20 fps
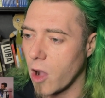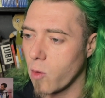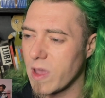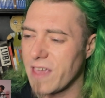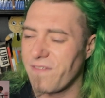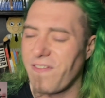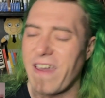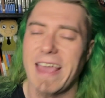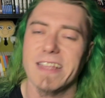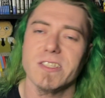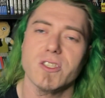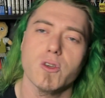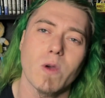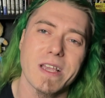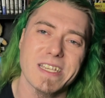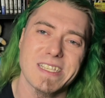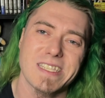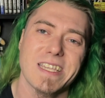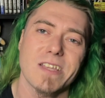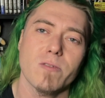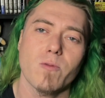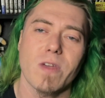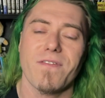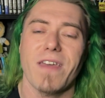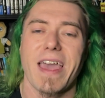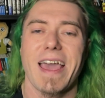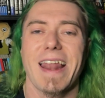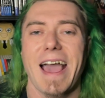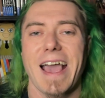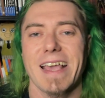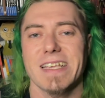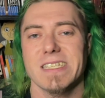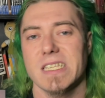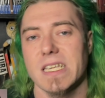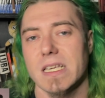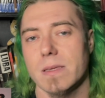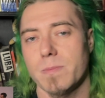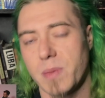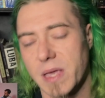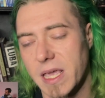We've had Twisted, we've had
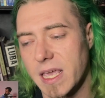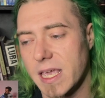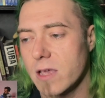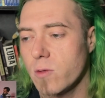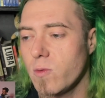ICP,